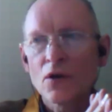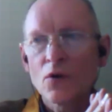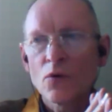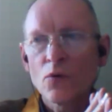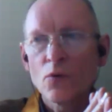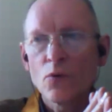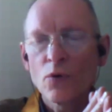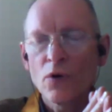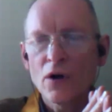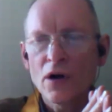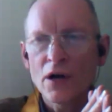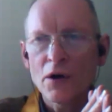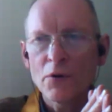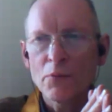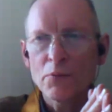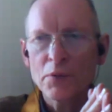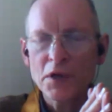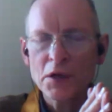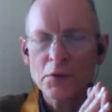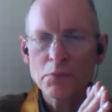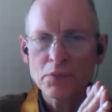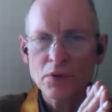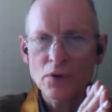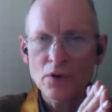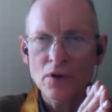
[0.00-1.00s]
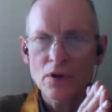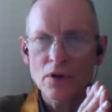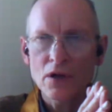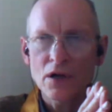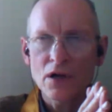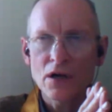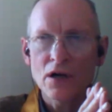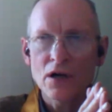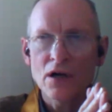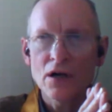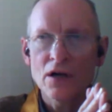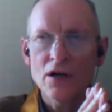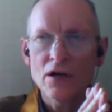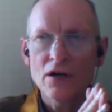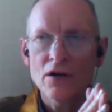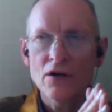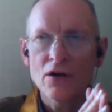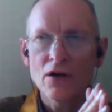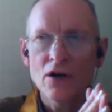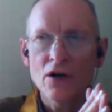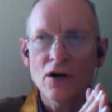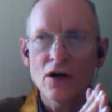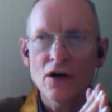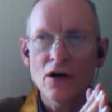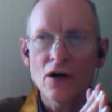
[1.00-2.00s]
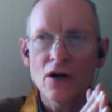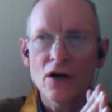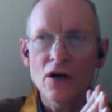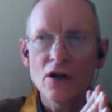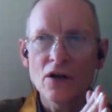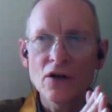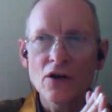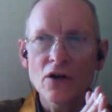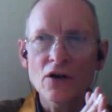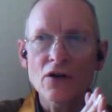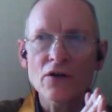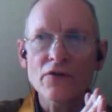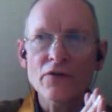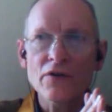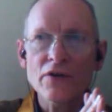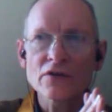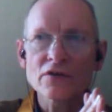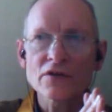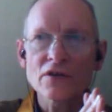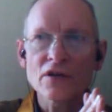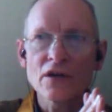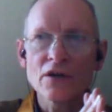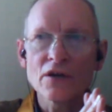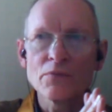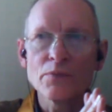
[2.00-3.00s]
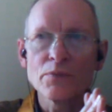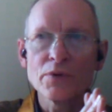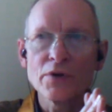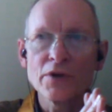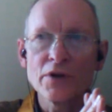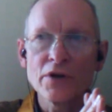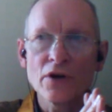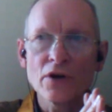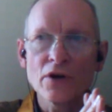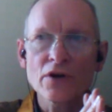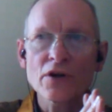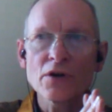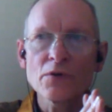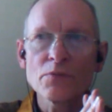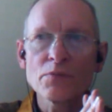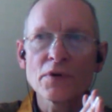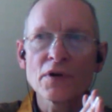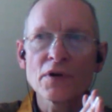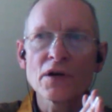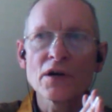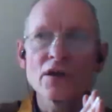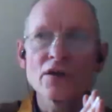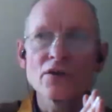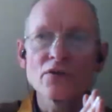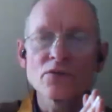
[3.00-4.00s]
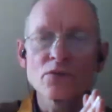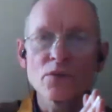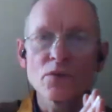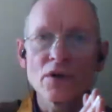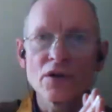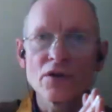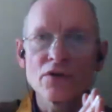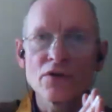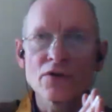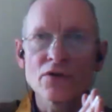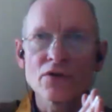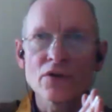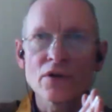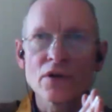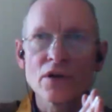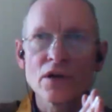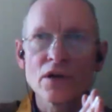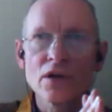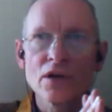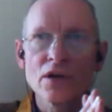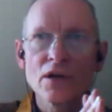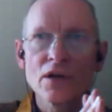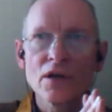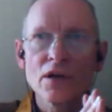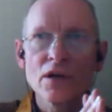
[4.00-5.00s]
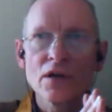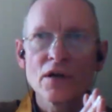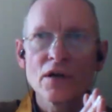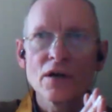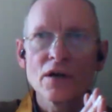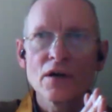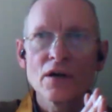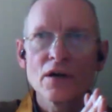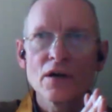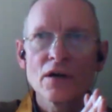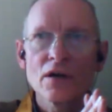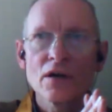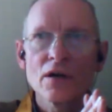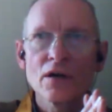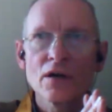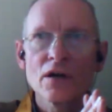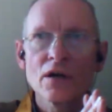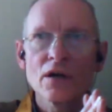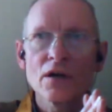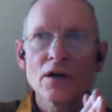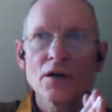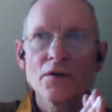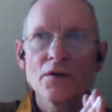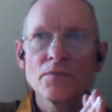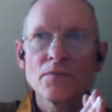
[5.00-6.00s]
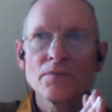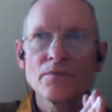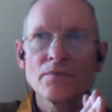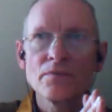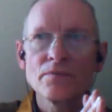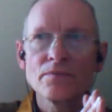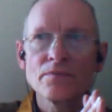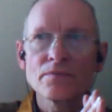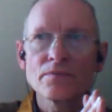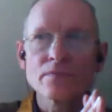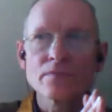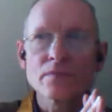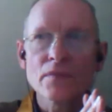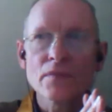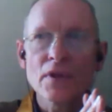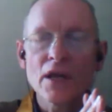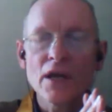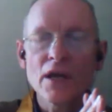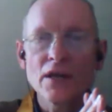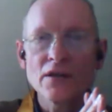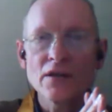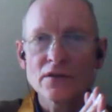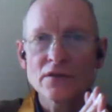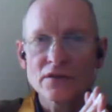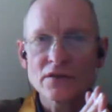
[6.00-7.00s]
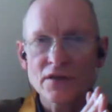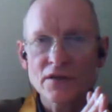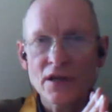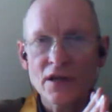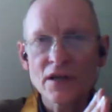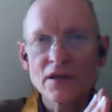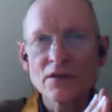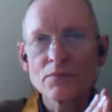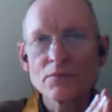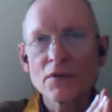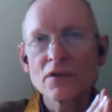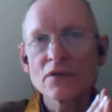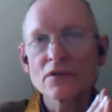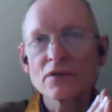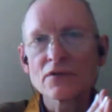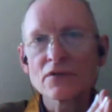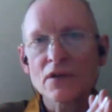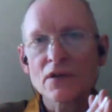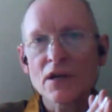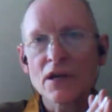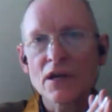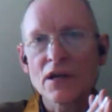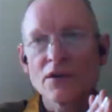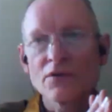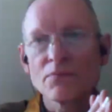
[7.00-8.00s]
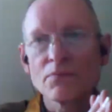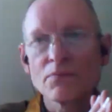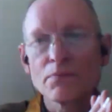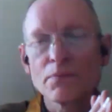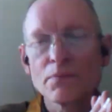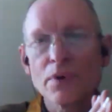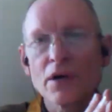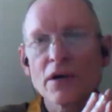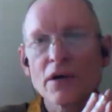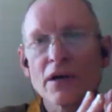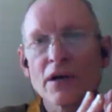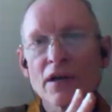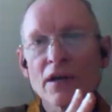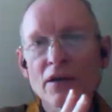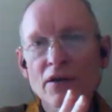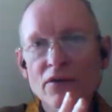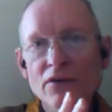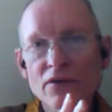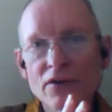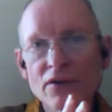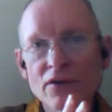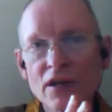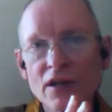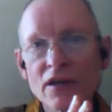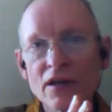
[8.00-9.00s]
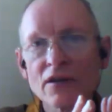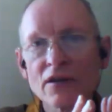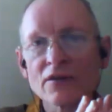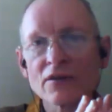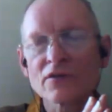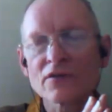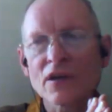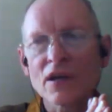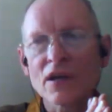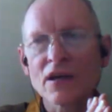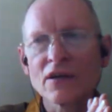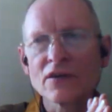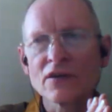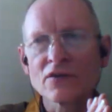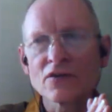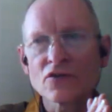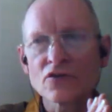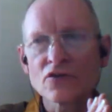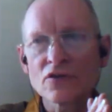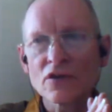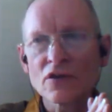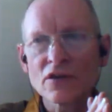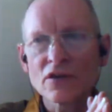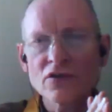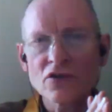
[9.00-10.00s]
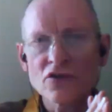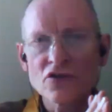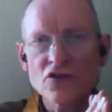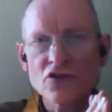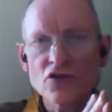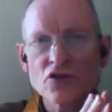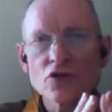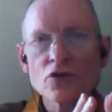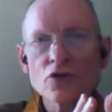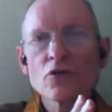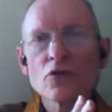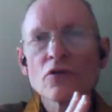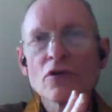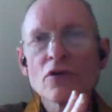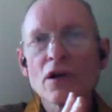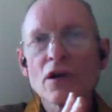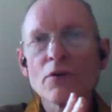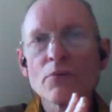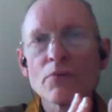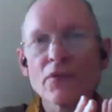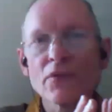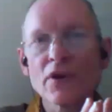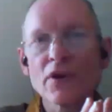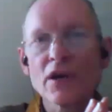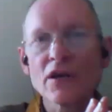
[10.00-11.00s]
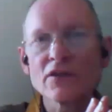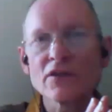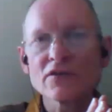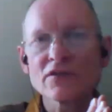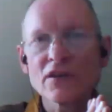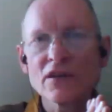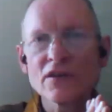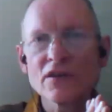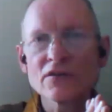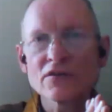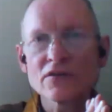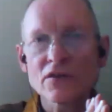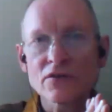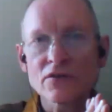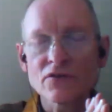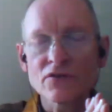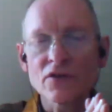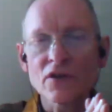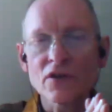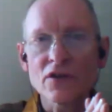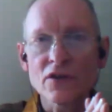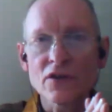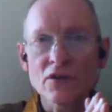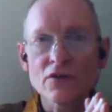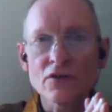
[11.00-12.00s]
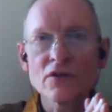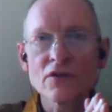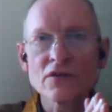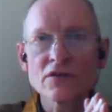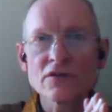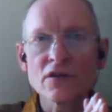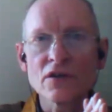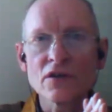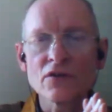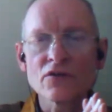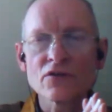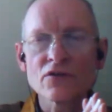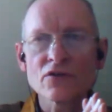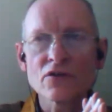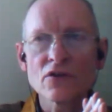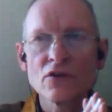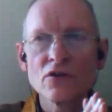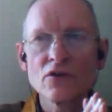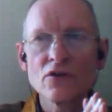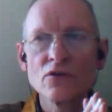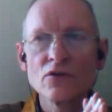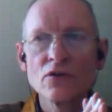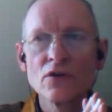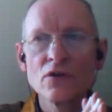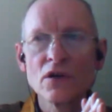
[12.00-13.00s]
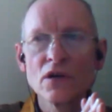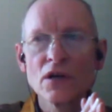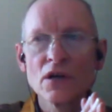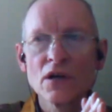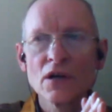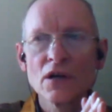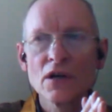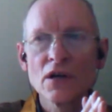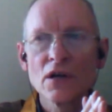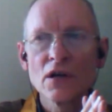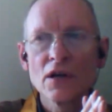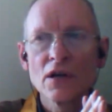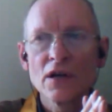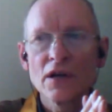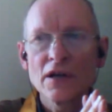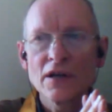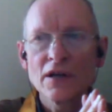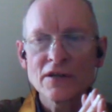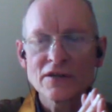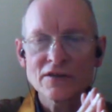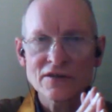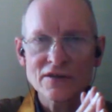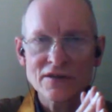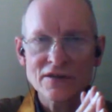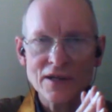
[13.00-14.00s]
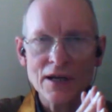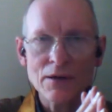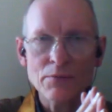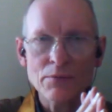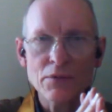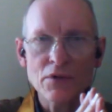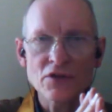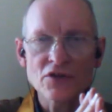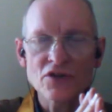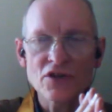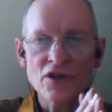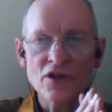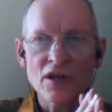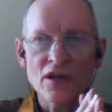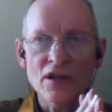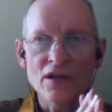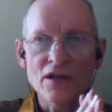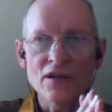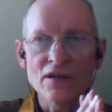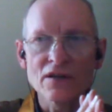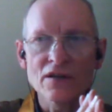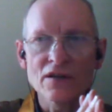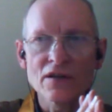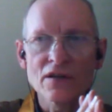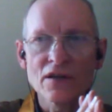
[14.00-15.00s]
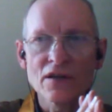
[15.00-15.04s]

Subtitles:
where people are a lot of the time preoccupied with entertainment and buying things and trying to shore up their sense of security through establishing